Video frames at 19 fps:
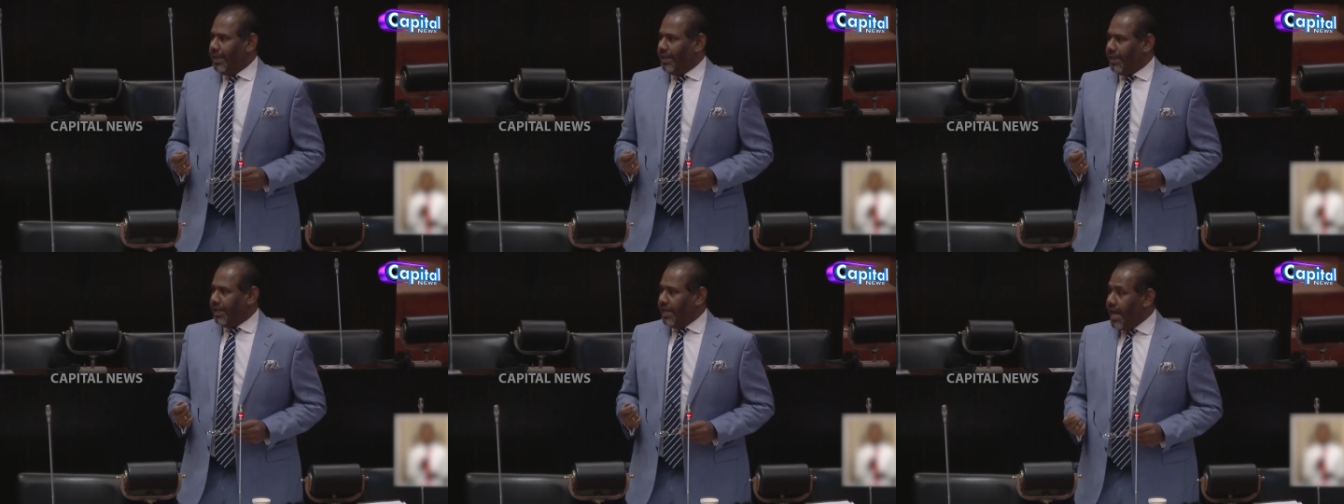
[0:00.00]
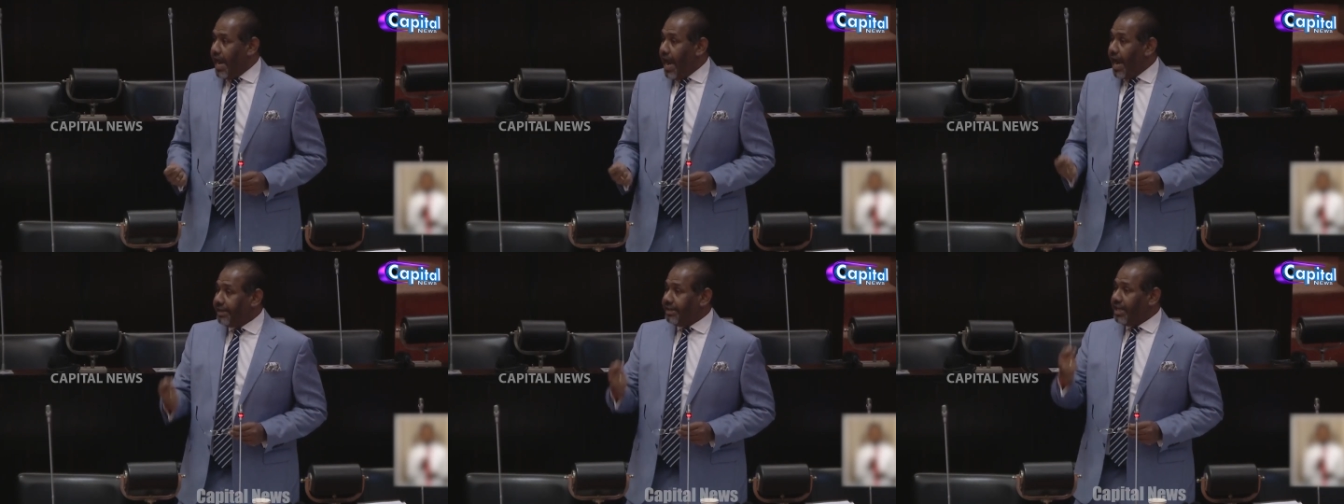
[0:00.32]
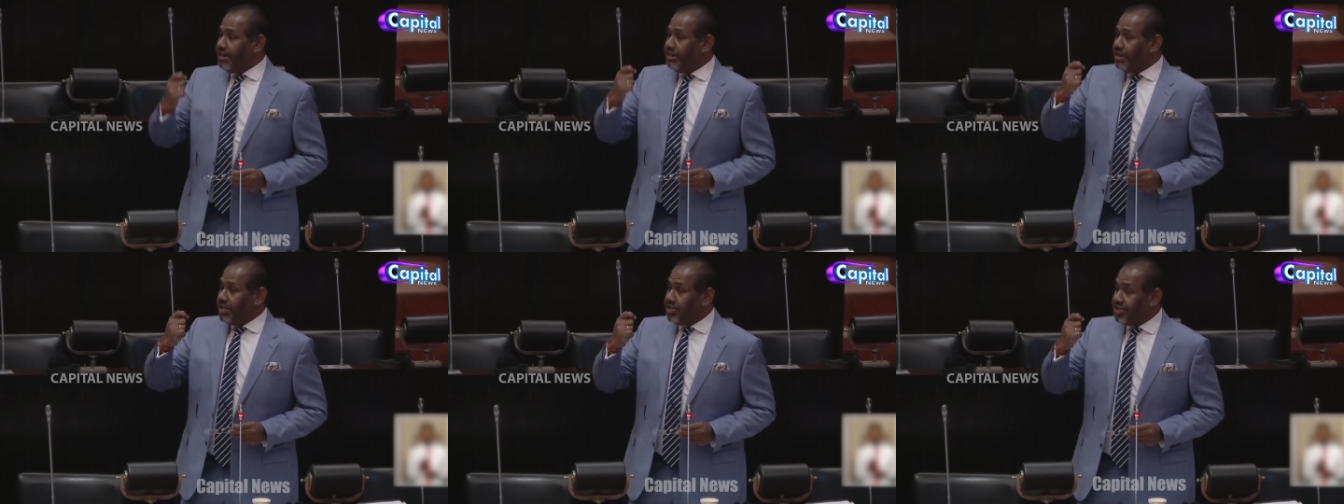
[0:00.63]

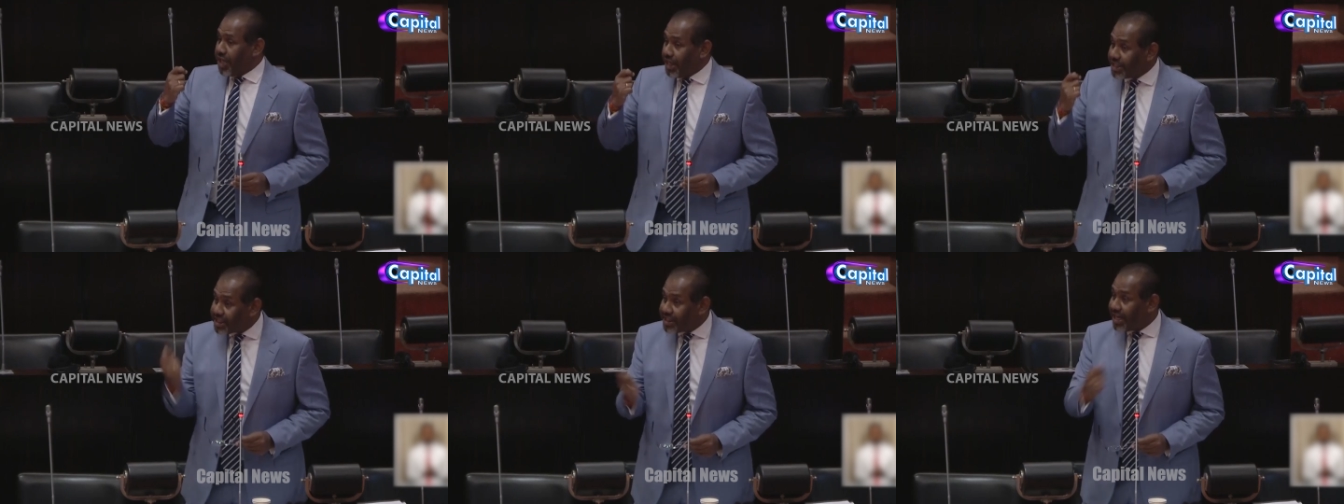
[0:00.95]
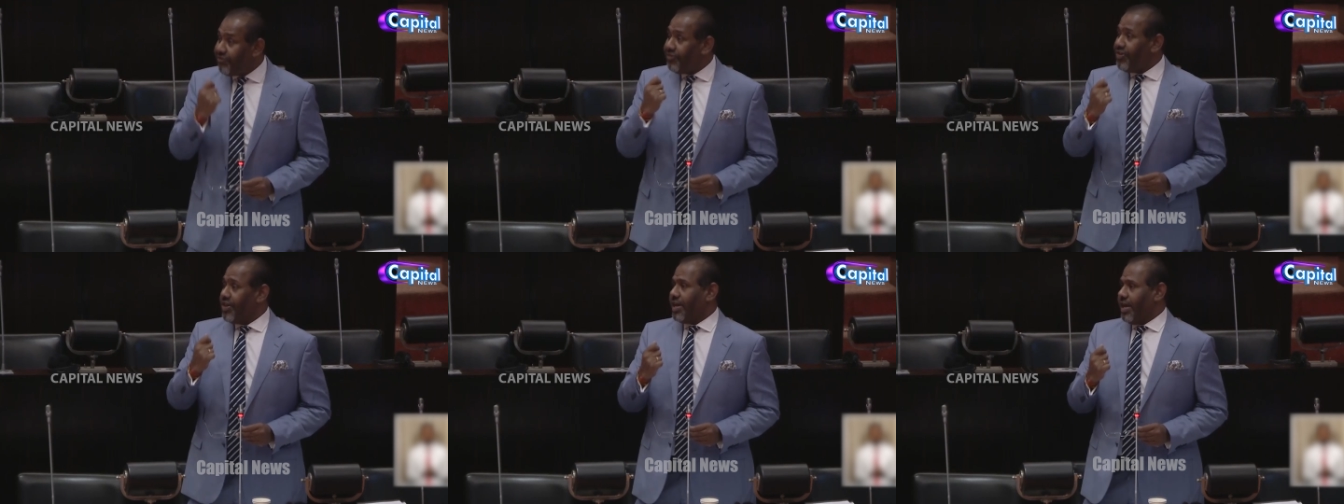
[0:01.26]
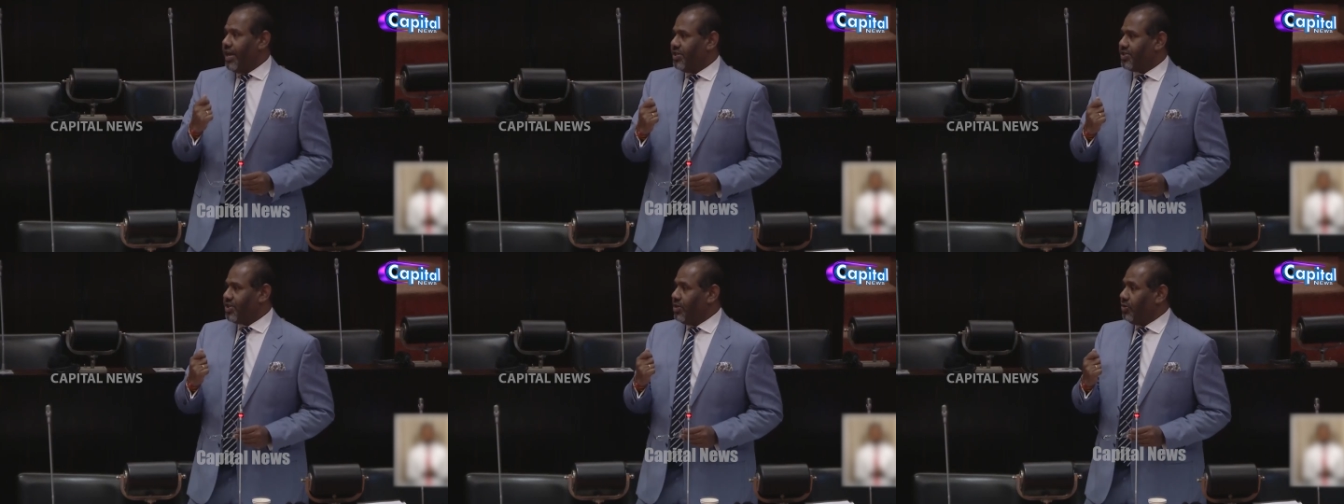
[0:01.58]
created the
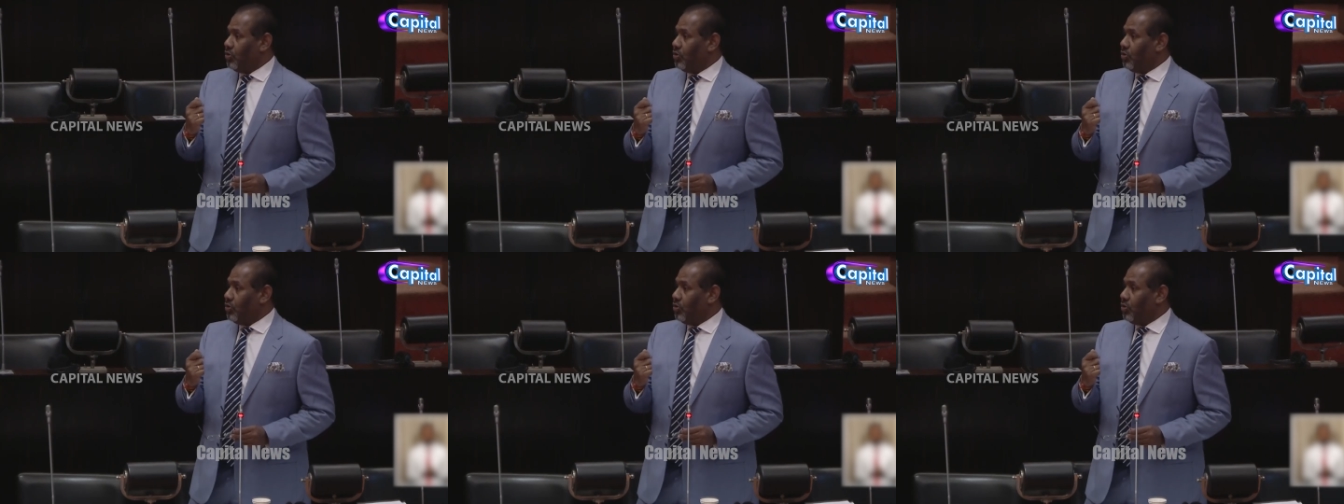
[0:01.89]
justification